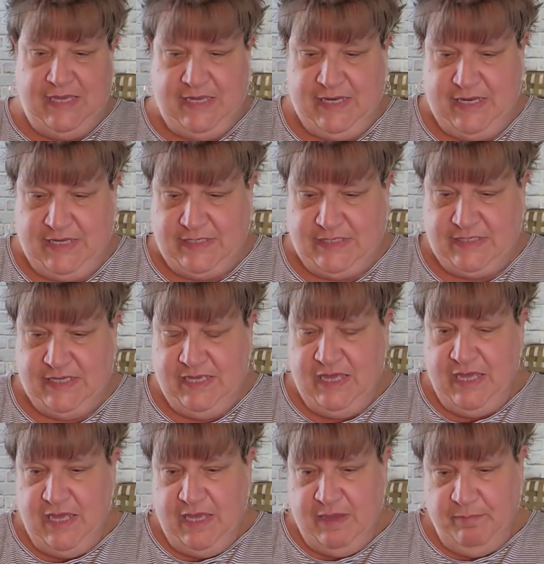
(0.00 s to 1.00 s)
in it,
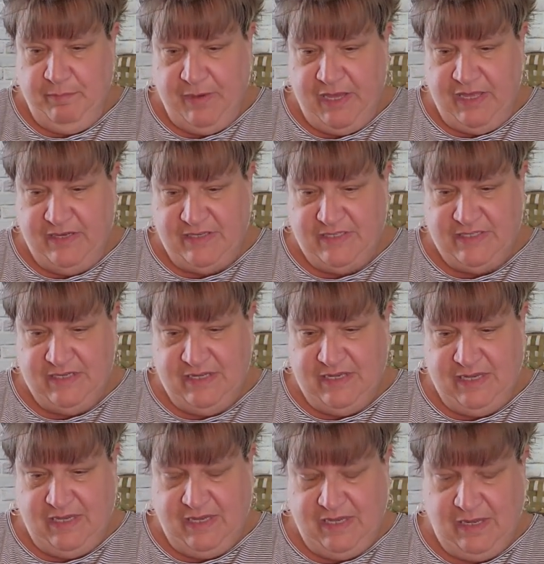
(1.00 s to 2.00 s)
but
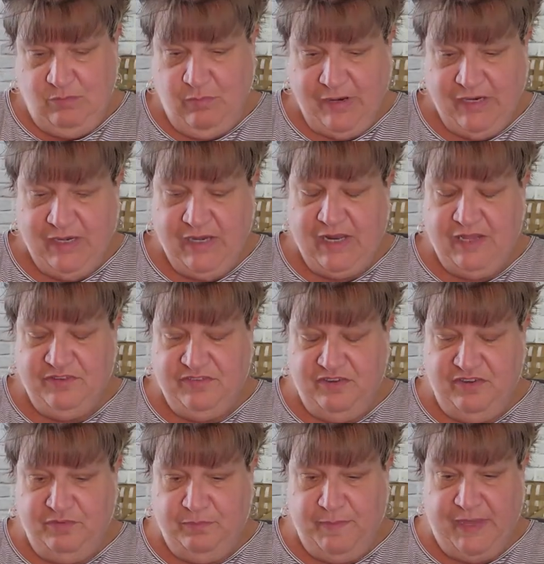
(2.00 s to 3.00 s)
I recognize it
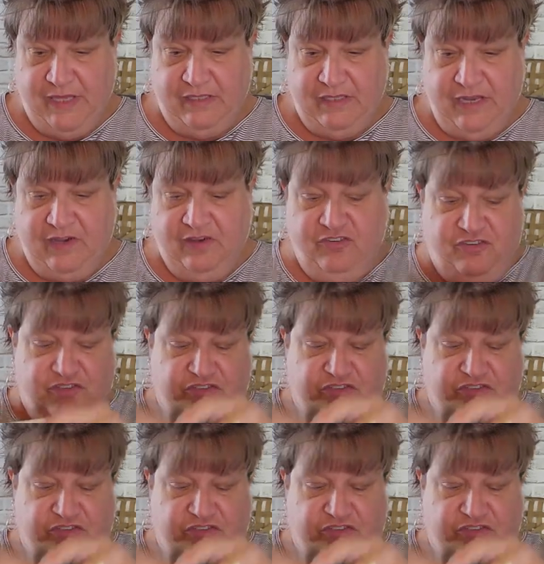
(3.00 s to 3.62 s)
as being a larger